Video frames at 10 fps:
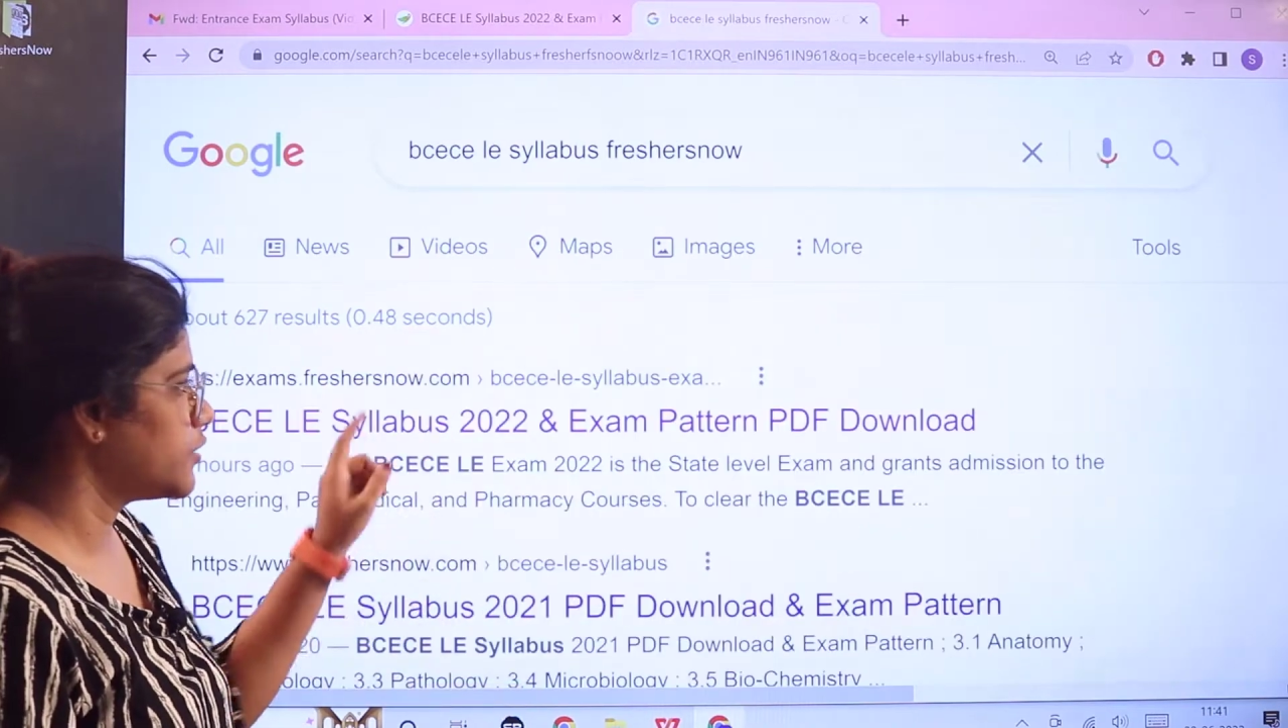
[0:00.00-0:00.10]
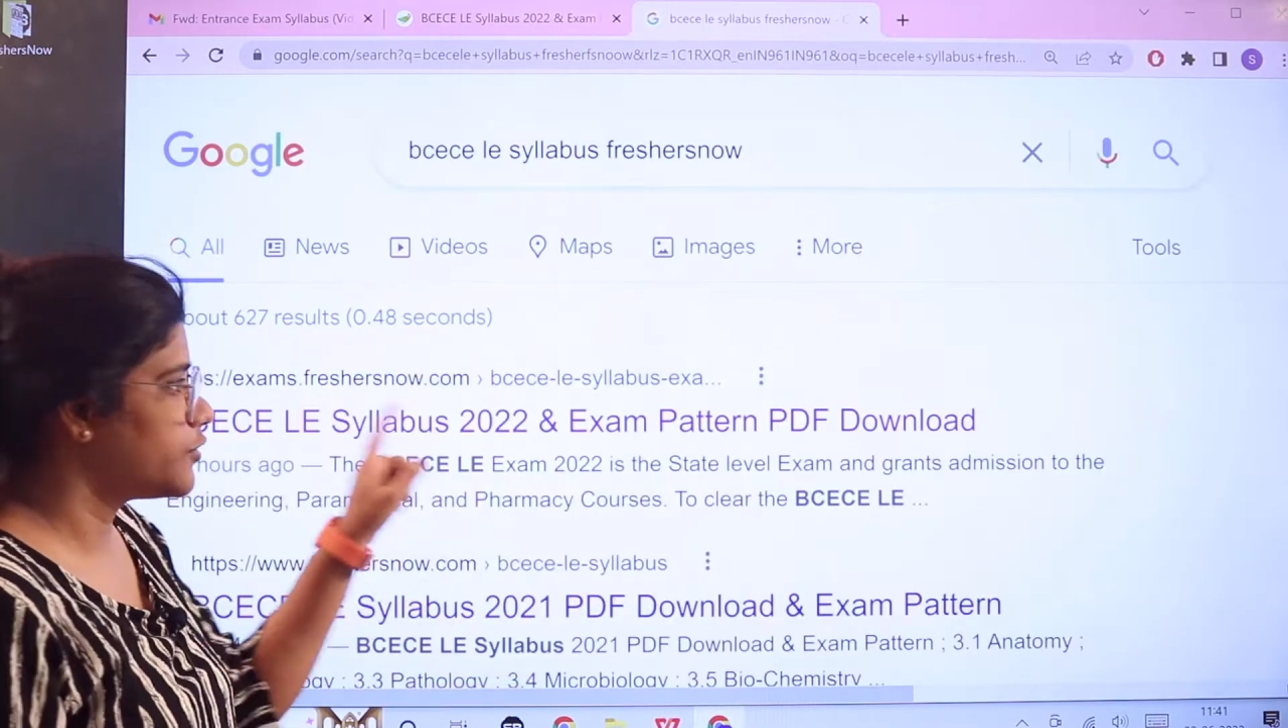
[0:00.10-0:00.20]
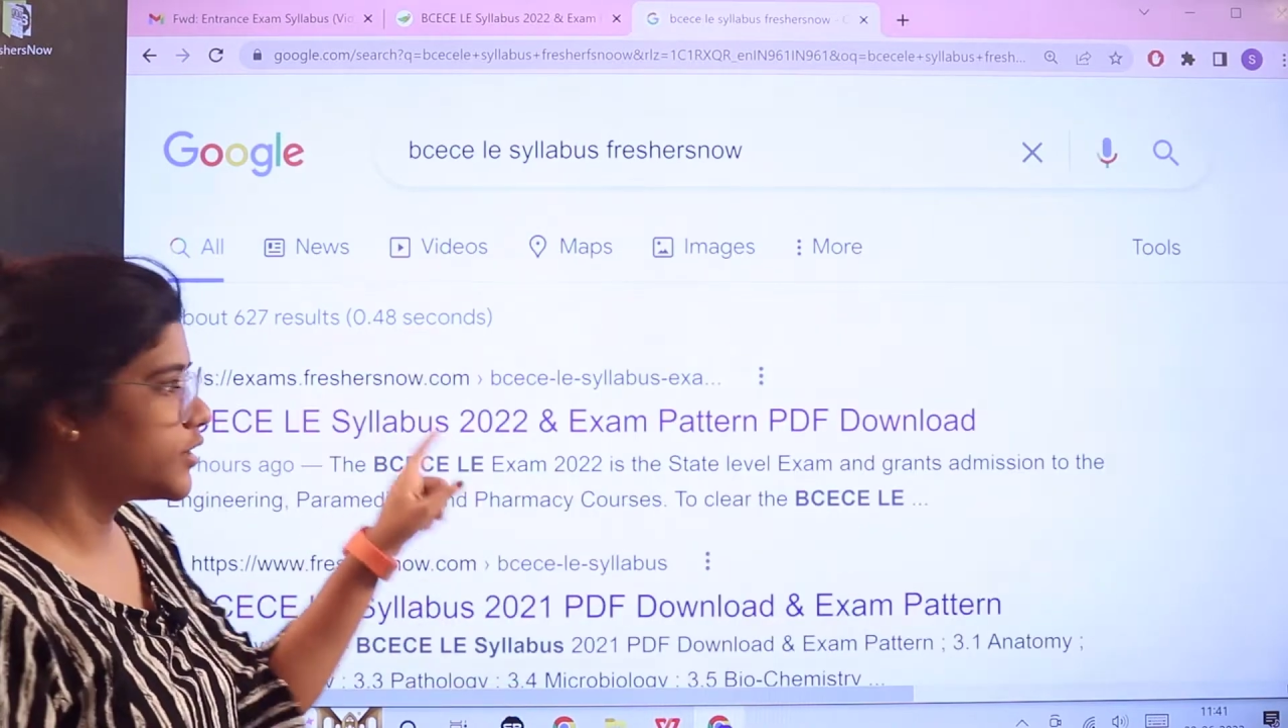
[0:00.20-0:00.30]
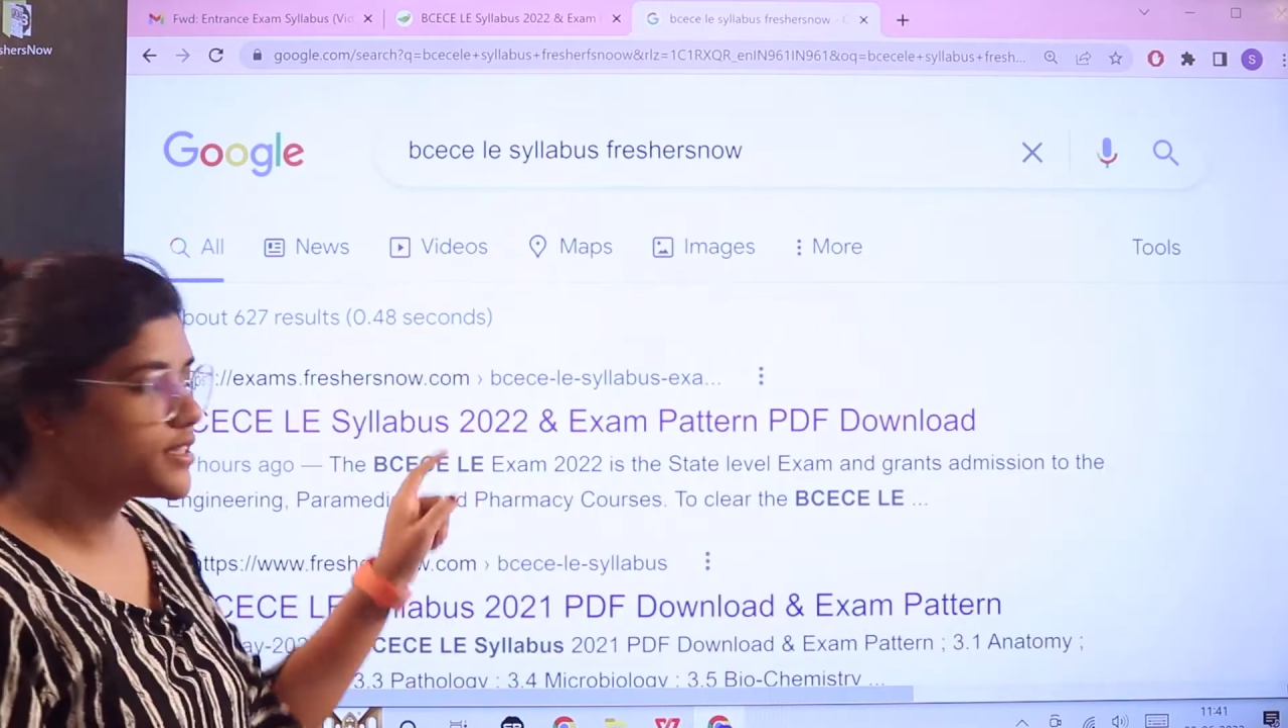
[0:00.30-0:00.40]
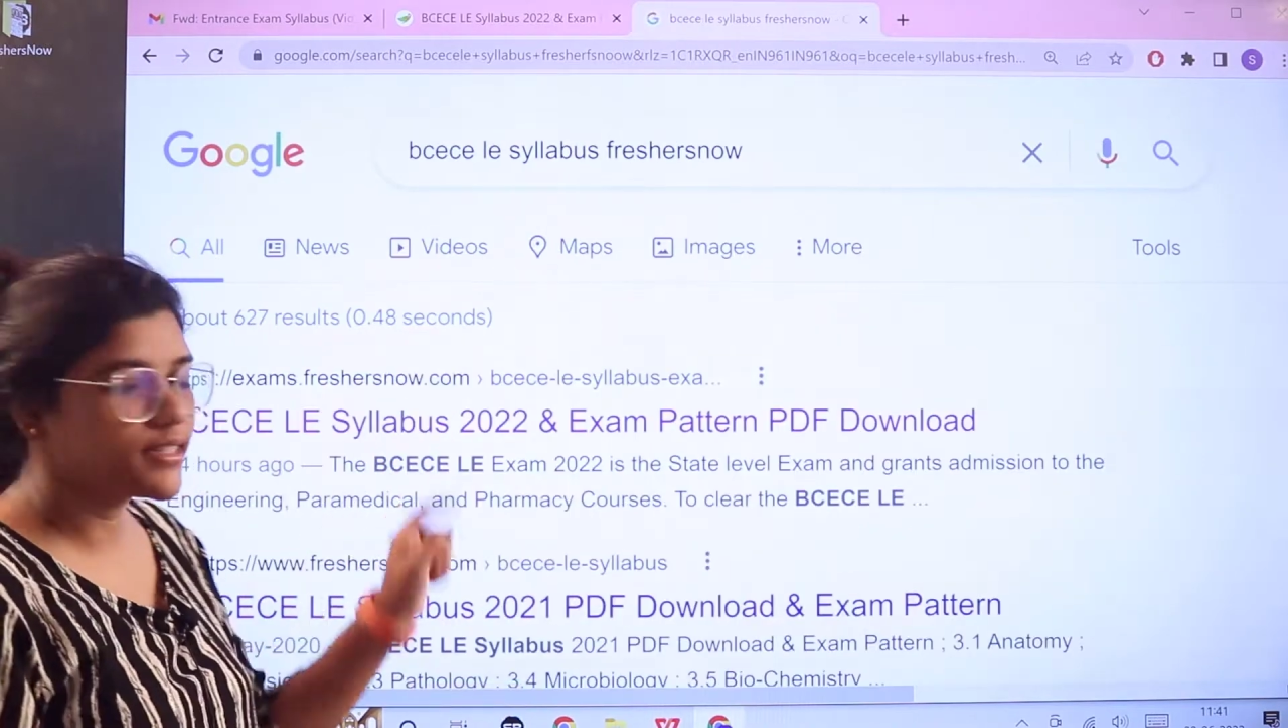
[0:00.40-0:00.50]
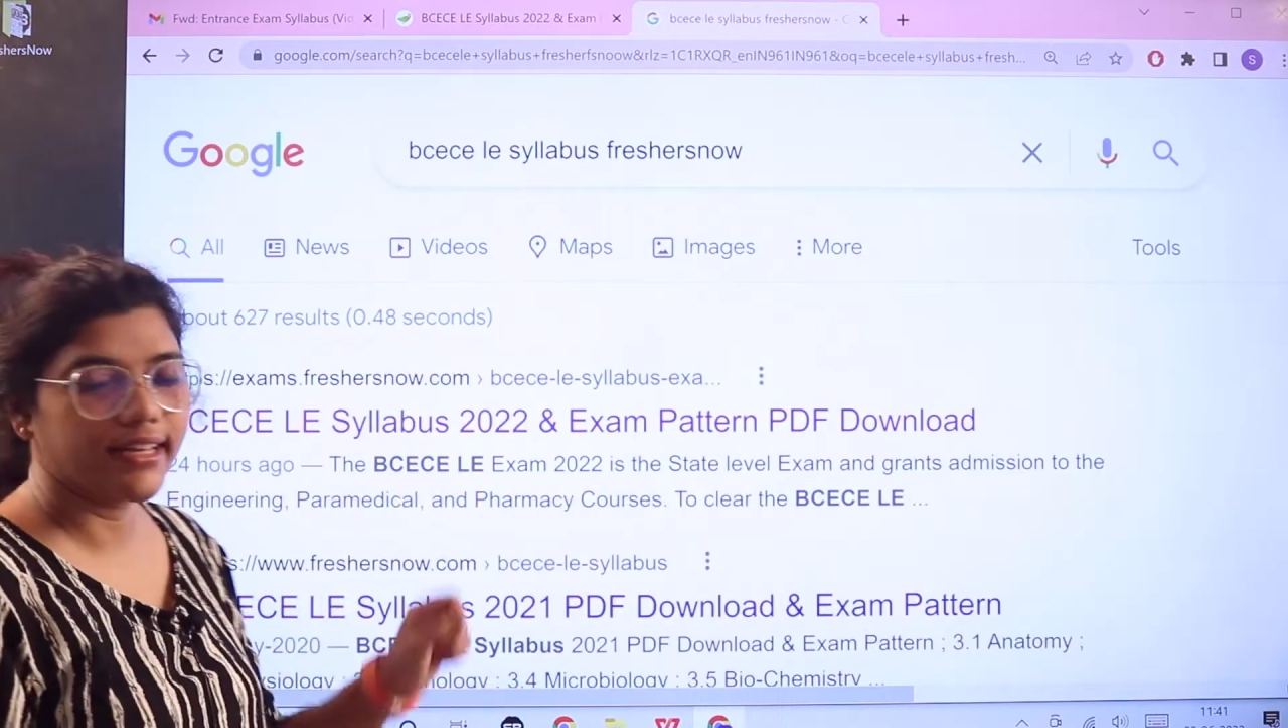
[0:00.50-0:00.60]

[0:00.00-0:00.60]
the first